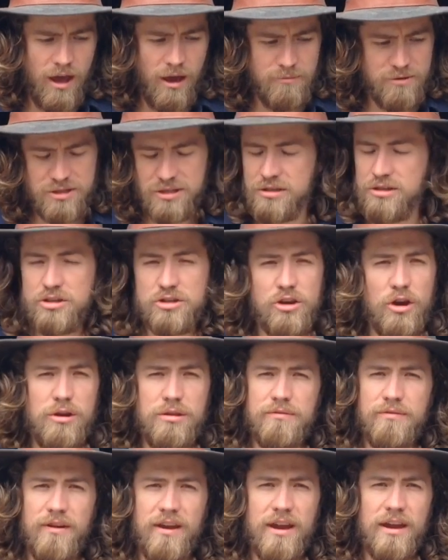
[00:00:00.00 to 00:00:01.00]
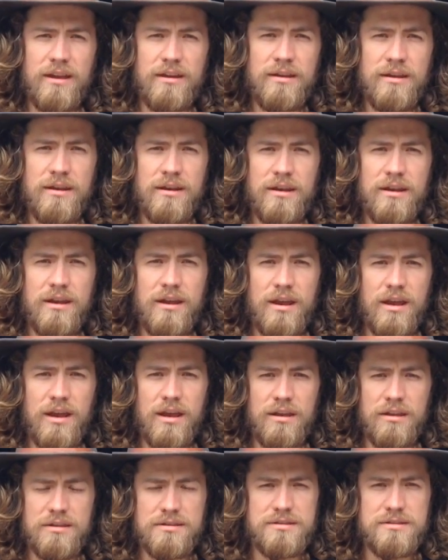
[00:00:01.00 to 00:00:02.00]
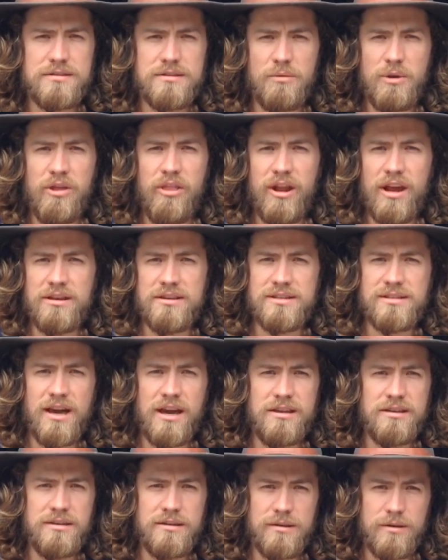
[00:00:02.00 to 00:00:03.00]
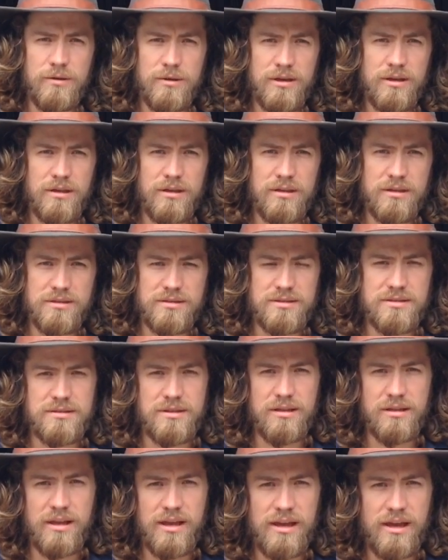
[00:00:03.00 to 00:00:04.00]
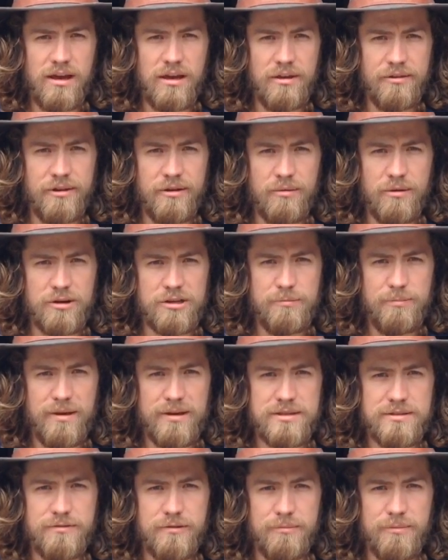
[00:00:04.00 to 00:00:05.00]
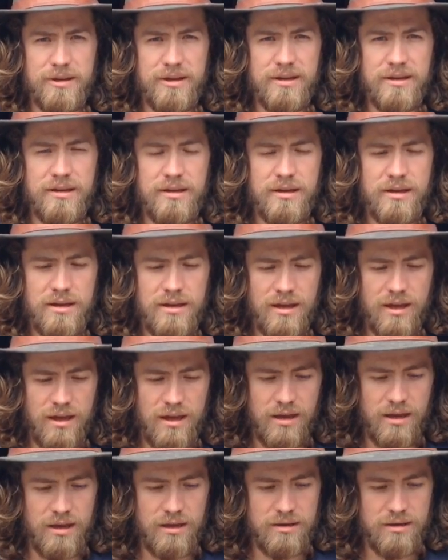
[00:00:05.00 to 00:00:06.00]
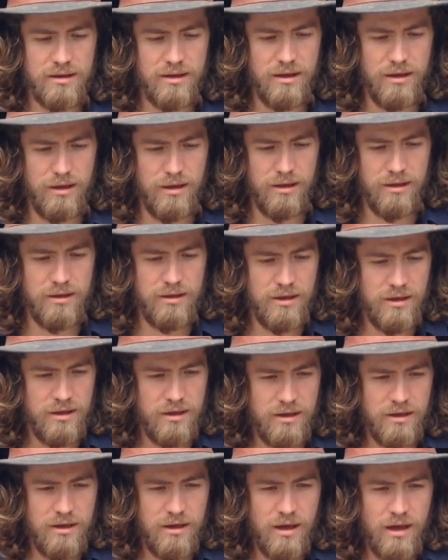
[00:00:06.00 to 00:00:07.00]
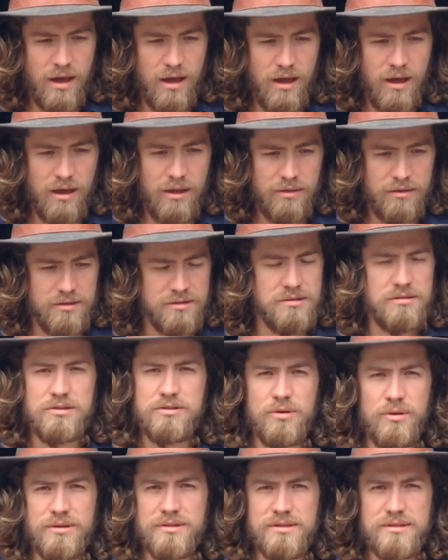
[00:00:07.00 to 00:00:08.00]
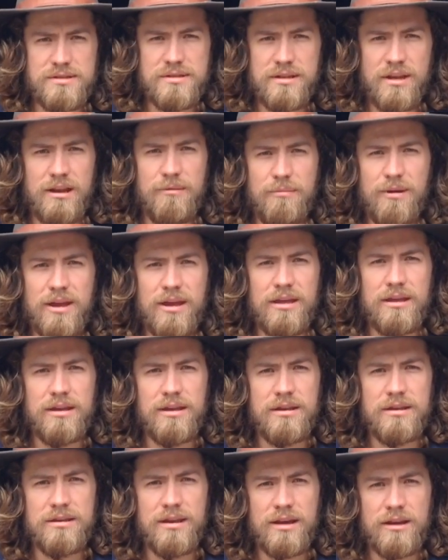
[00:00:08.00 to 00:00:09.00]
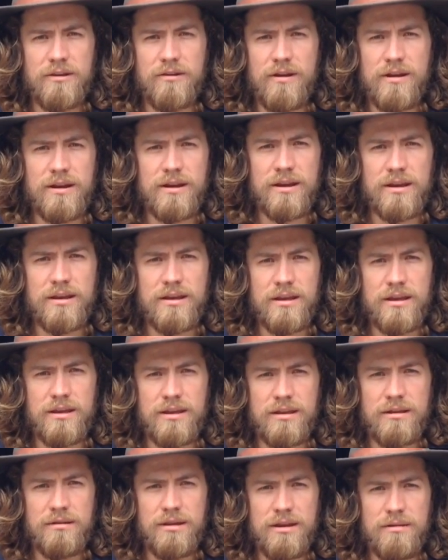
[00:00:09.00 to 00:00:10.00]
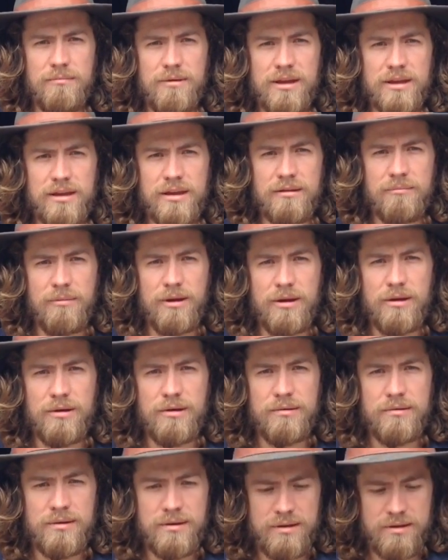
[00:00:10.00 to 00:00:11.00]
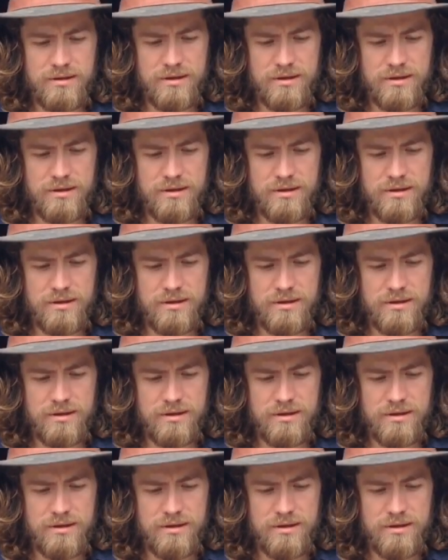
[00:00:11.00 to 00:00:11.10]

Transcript: I'm just going to show you the van, and this is the way that I decided to do it. This is the layout that works best for me, and these are the choices that I made in decorating it and making it my own.